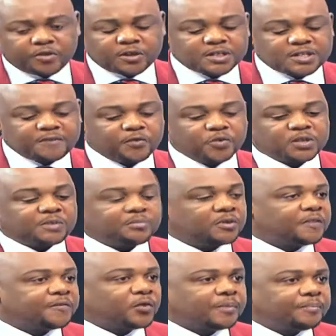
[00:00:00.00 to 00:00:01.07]
So say for
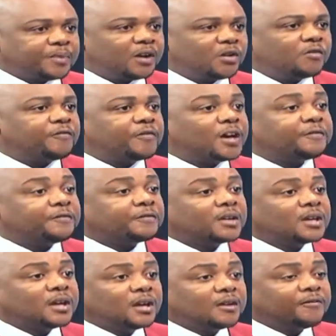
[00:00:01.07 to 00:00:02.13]
example they've got a pile of
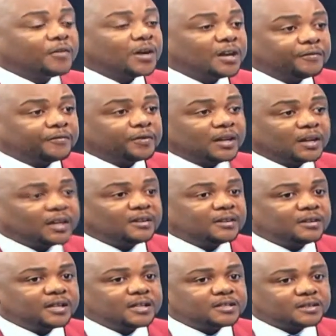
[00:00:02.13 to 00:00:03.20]
five
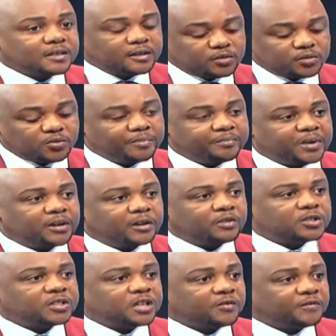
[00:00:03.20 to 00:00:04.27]
candidates. They do the
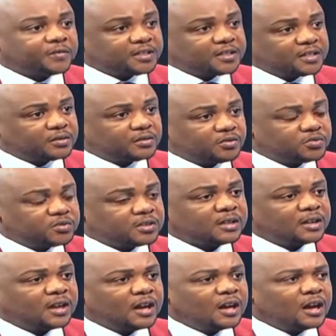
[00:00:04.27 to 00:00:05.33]
background check of the sick
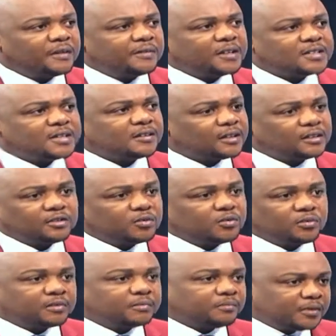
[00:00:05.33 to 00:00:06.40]
notes, and they see
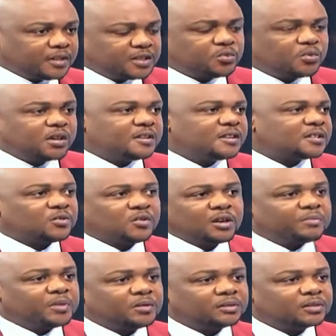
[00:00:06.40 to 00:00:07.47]
that this one
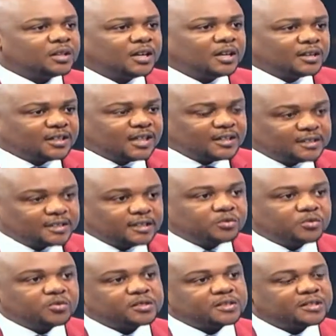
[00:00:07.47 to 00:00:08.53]
has got about 10
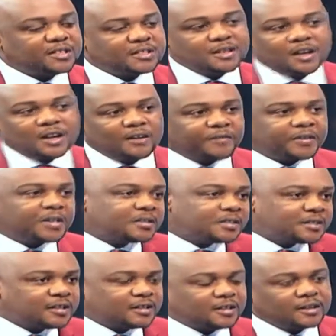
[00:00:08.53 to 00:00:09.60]
sick notes. National
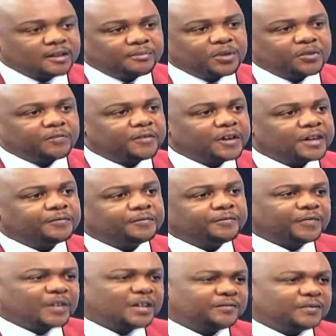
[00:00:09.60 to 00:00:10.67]
average is sitting at about
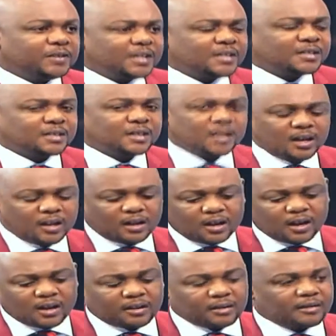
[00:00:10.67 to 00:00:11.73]
five days,
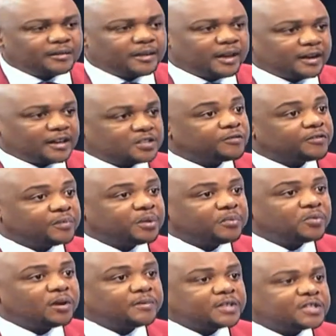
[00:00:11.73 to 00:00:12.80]
and the rest of
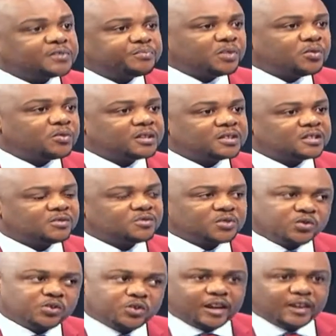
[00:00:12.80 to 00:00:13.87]
the people are just below the
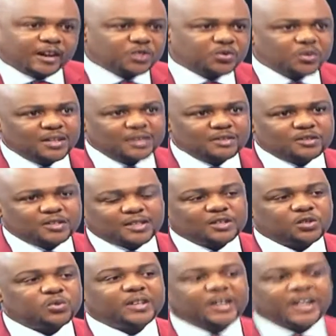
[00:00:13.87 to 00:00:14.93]
sick note. So you can actually
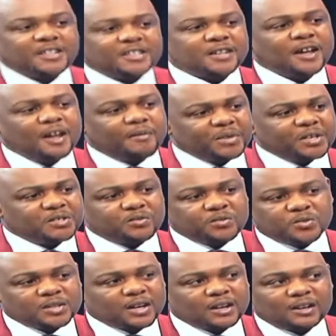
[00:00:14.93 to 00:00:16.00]
start to gauge
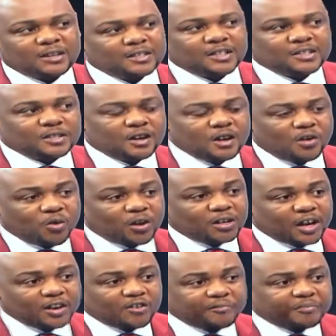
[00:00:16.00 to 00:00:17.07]
based on those analytics
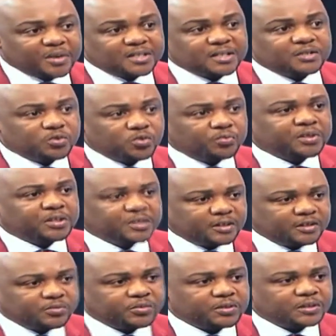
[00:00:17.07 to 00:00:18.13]
what kind of person you will
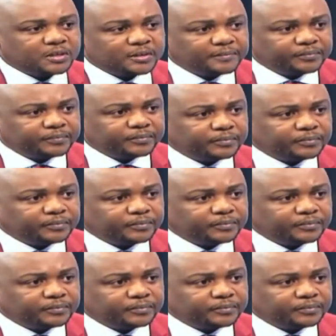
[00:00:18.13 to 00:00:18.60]
be dealing with.